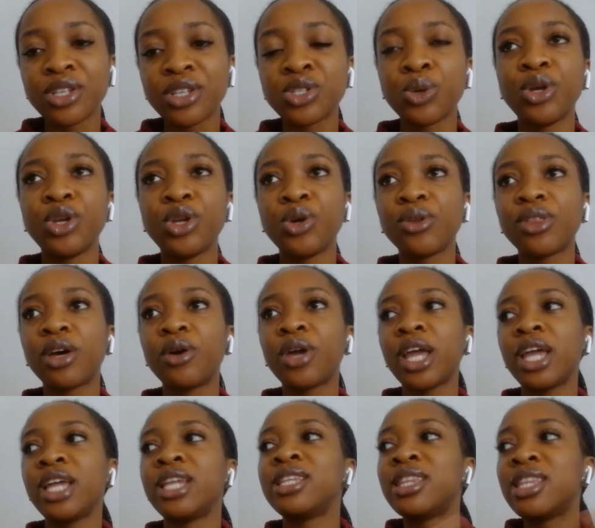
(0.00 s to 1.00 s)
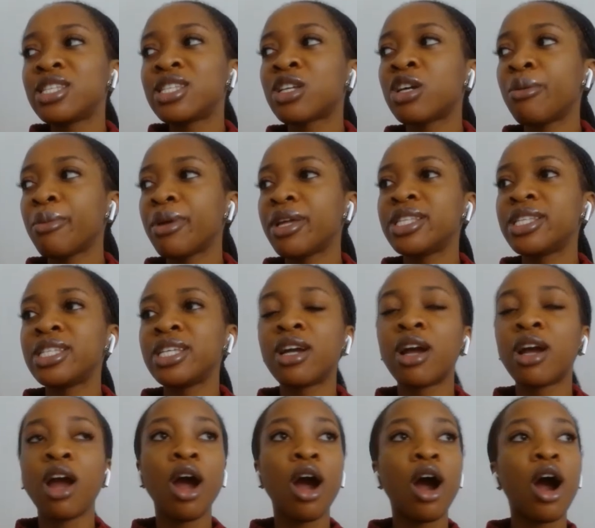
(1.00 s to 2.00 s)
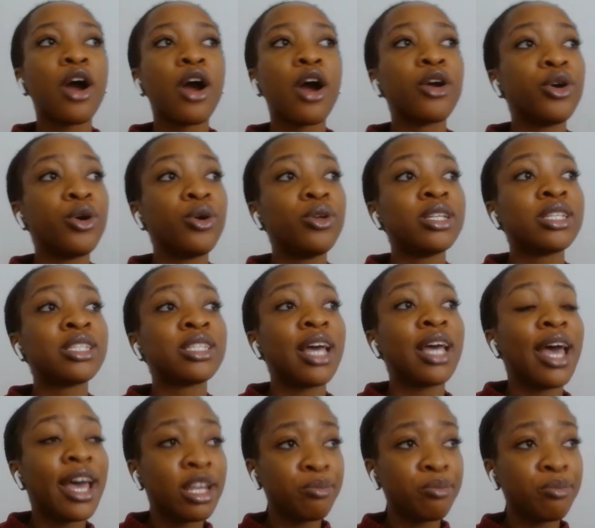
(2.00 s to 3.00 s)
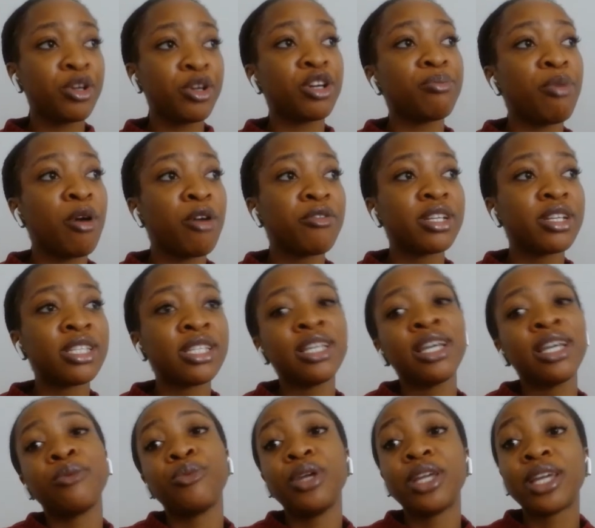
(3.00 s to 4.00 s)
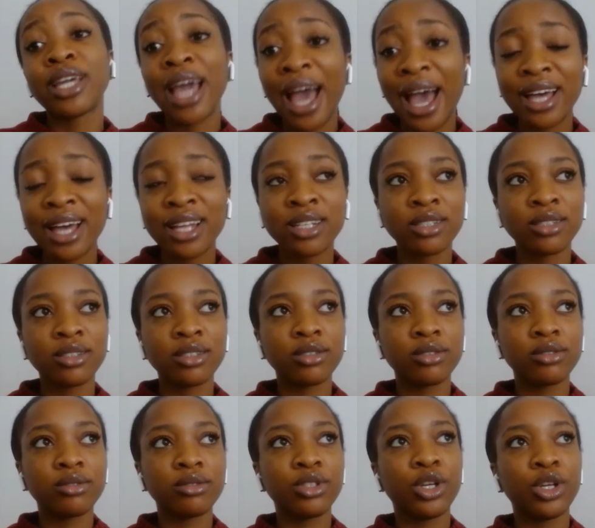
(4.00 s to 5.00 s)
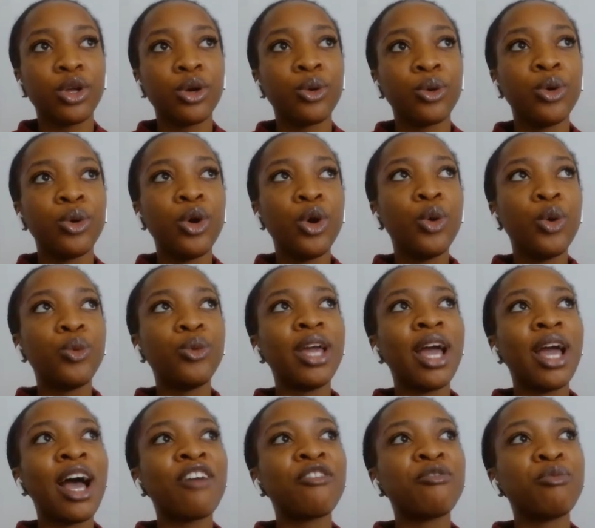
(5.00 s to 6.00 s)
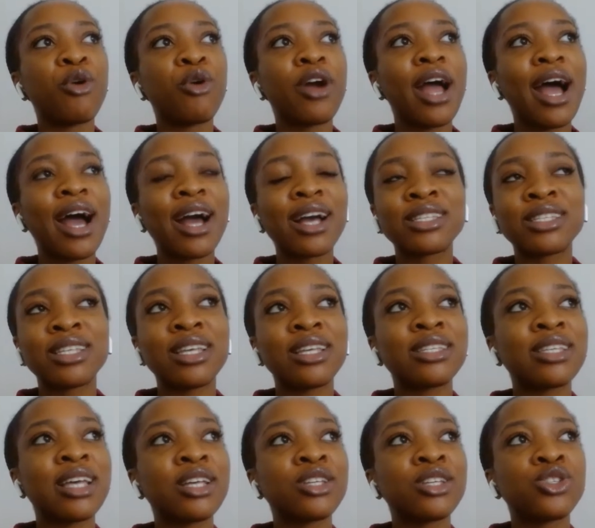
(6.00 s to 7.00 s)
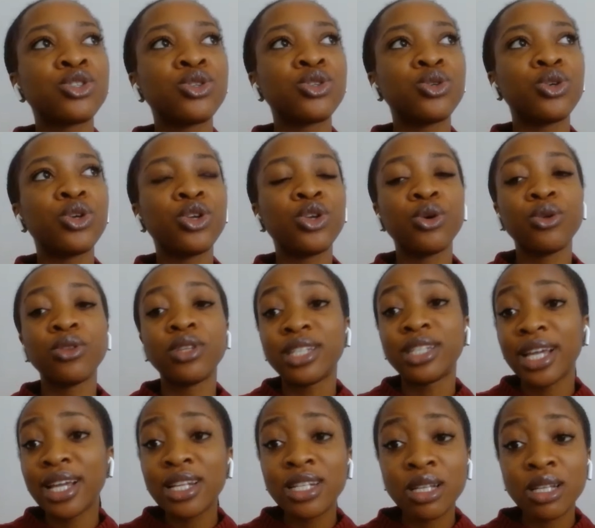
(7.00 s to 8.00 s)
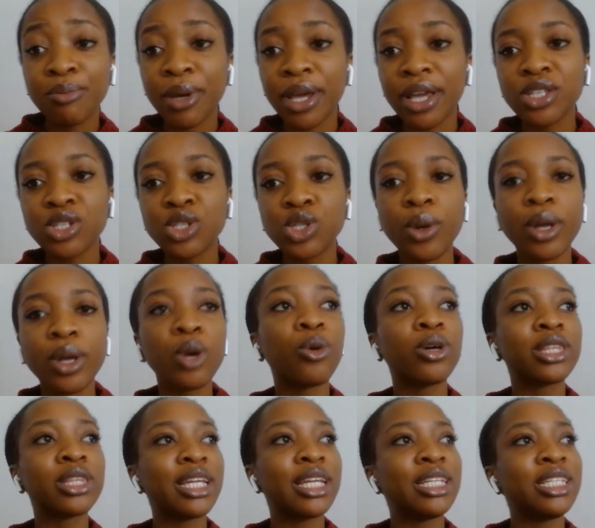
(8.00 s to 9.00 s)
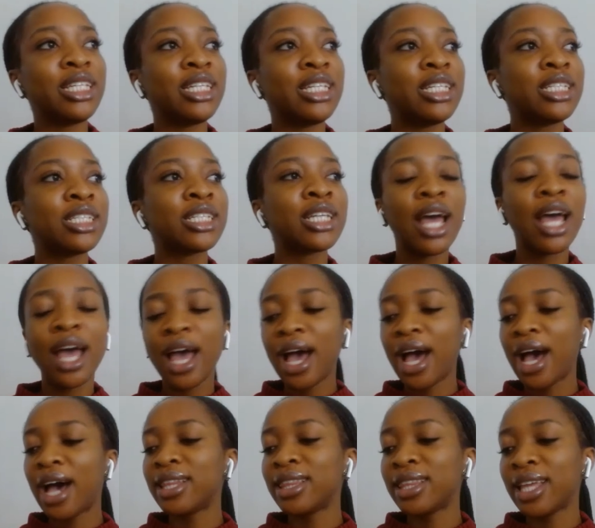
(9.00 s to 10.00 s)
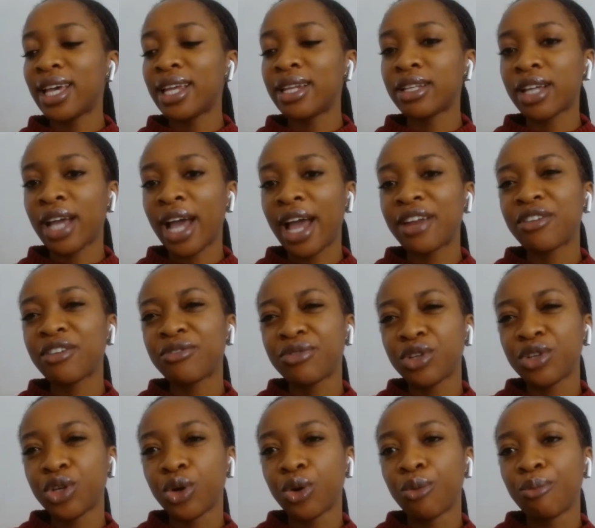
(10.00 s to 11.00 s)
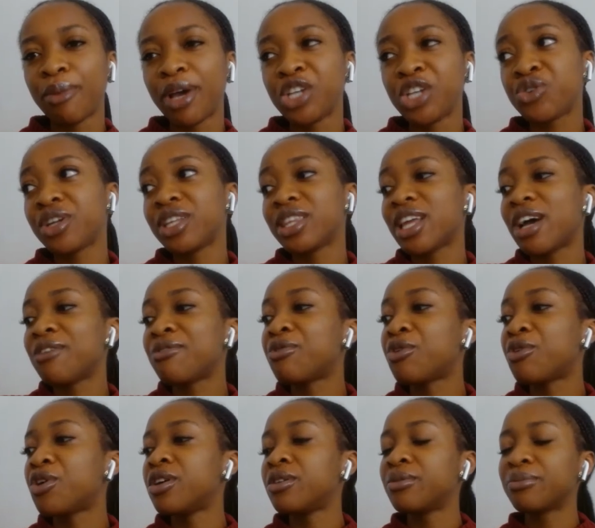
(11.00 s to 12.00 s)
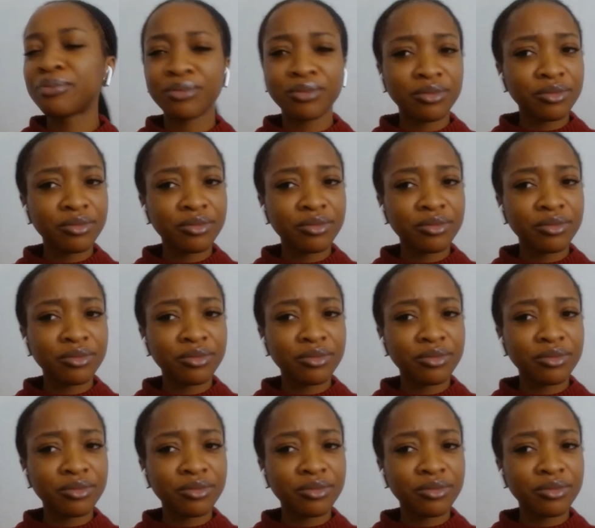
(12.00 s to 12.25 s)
So we know that, okay, in this community, our goal is to end period poverty, and we can, we have more access as to, database, knowing what they need, and then kind of, measuring that for